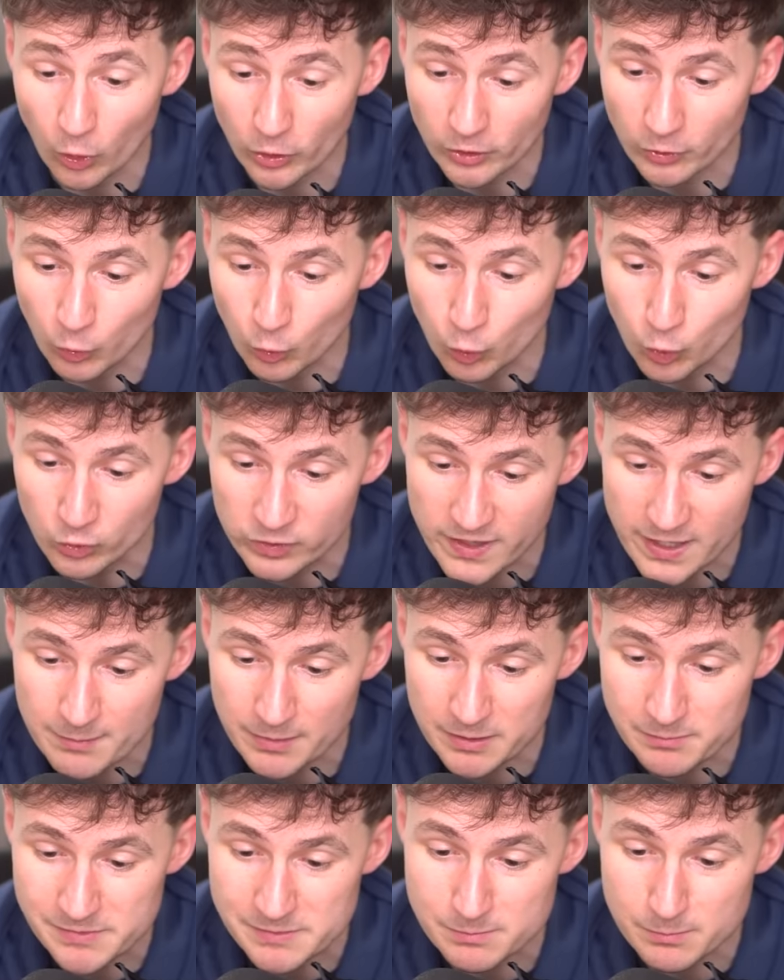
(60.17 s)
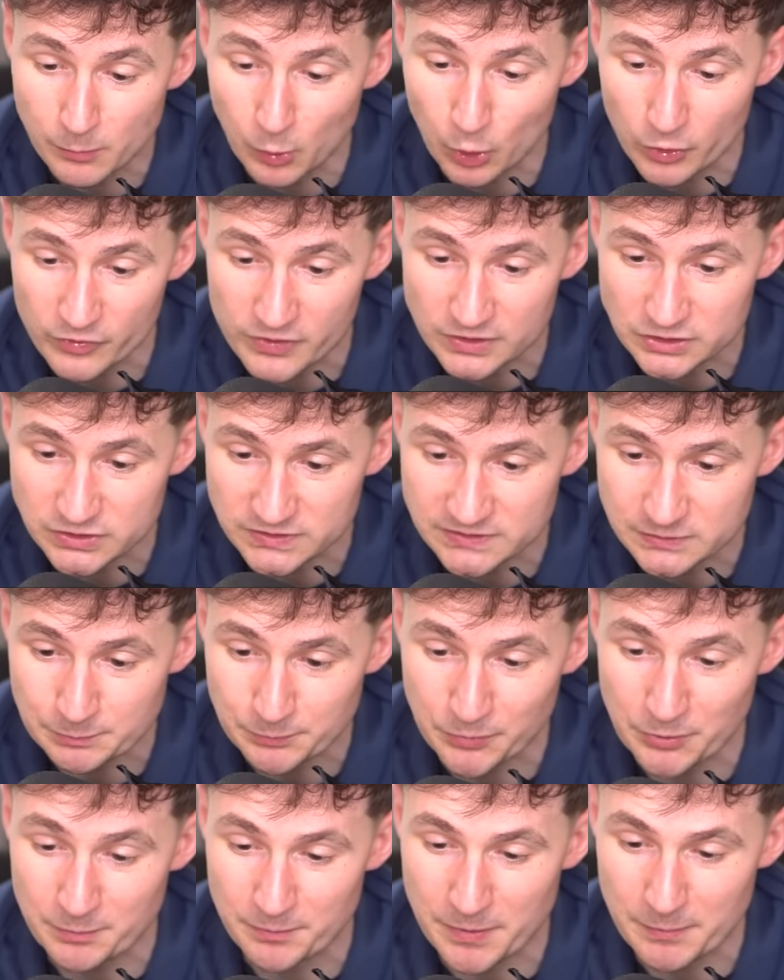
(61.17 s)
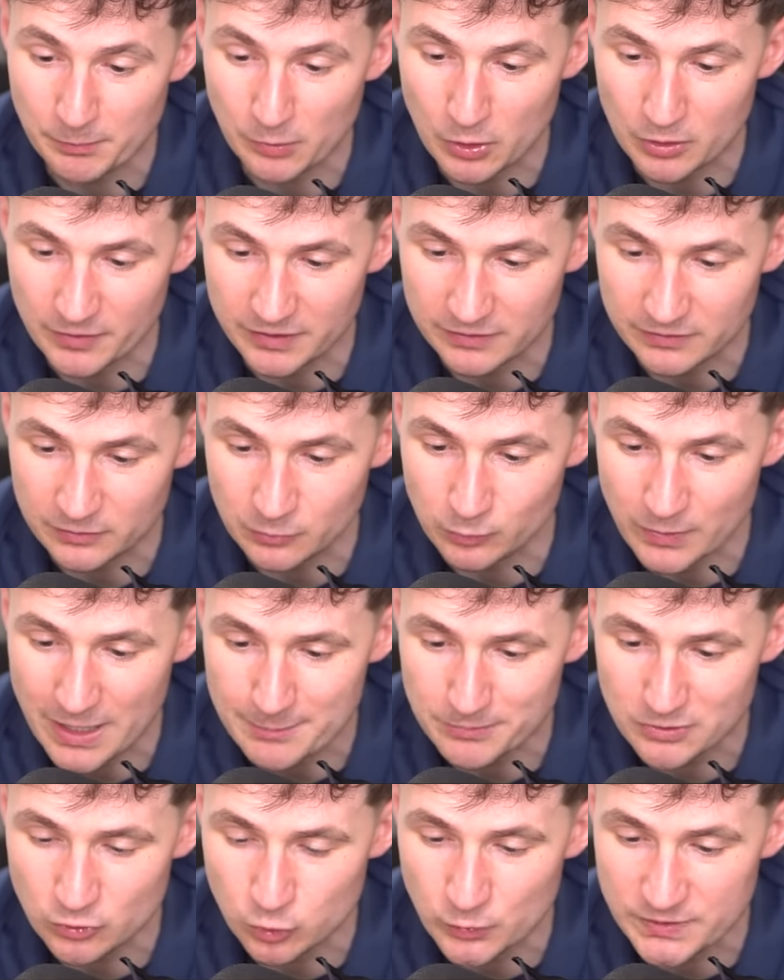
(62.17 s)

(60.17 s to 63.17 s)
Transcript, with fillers: Or, ooh, that might be more than just a pimple. All right, grab the